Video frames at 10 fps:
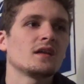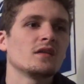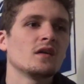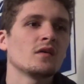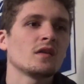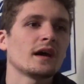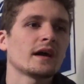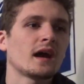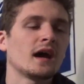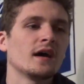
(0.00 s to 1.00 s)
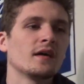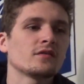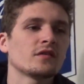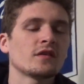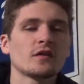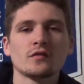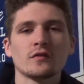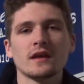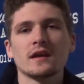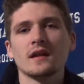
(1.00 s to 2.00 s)
No, like, since I was a
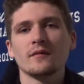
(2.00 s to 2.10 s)
little kid,